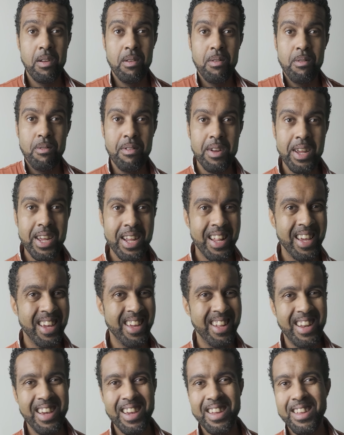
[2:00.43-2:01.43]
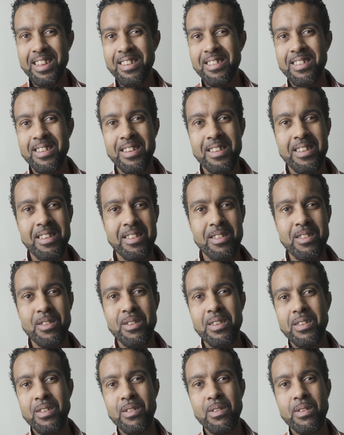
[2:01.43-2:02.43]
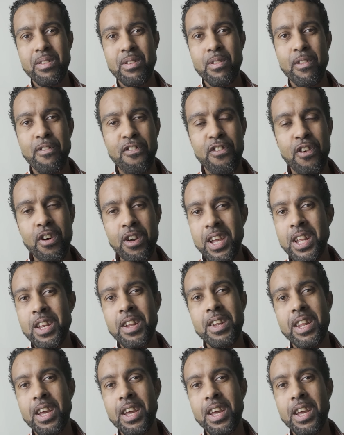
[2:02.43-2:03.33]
really, like I said, you flog in a